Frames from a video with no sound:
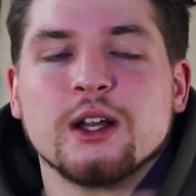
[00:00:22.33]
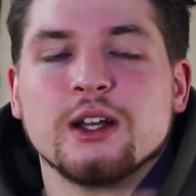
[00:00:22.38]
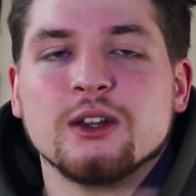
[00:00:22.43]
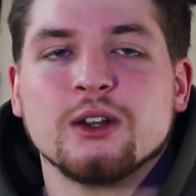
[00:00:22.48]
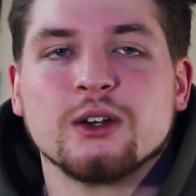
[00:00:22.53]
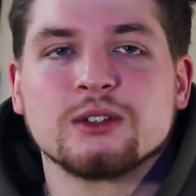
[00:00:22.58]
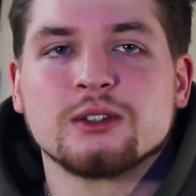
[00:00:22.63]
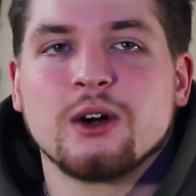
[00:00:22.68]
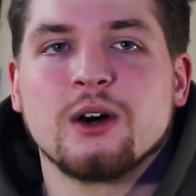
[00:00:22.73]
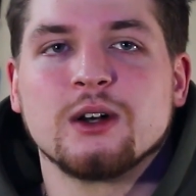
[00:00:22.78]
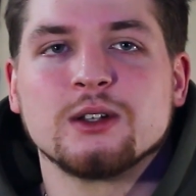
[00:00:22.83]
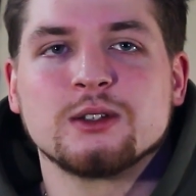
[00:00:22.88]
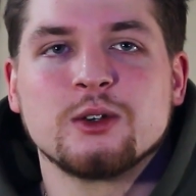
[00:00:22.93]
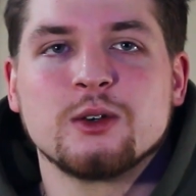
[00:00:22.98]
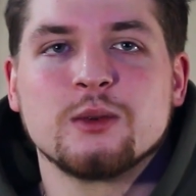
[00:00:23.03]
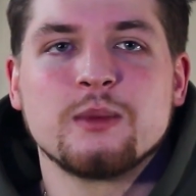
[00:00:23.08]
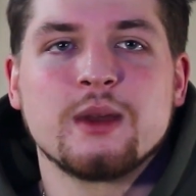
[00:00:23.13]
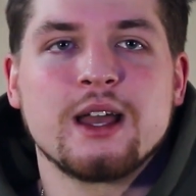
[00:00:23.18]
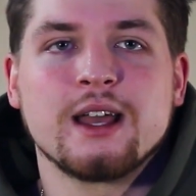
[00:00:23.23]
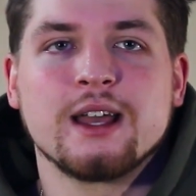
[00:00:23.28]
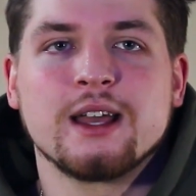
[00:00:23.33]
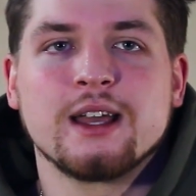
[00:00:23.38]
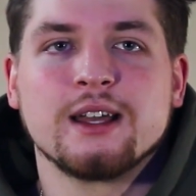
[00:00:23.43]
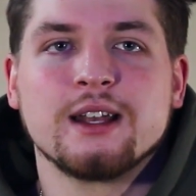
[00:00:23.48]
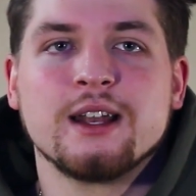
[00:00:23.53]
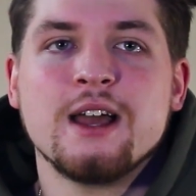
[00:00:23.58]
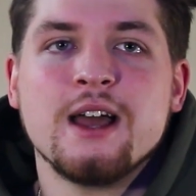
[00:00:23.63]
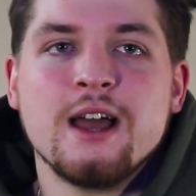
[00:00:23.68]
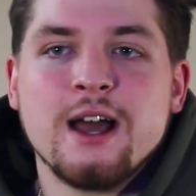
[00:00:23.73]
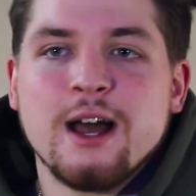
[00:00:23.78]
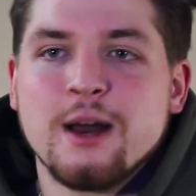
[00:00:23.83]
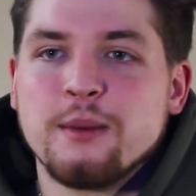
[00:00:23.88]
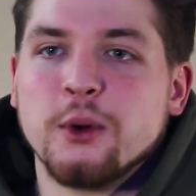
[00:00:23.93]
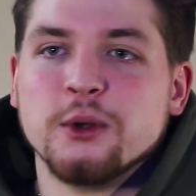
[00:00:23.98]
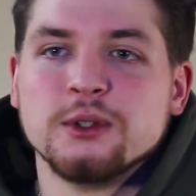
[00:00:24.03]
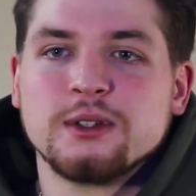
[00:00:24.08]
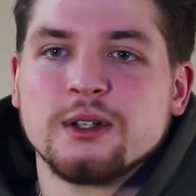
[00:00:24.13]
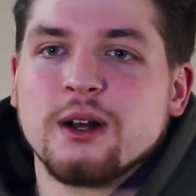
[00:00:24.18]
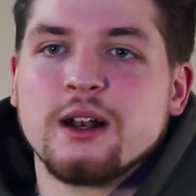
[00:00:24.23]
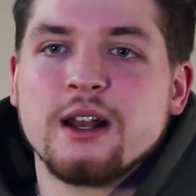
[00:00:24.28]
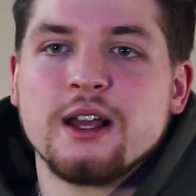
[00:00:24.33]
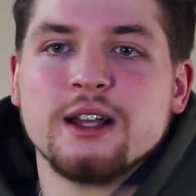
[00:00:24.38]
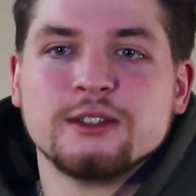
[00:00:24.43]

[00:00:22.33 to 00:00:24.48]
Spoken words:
It looks awesome, and posted on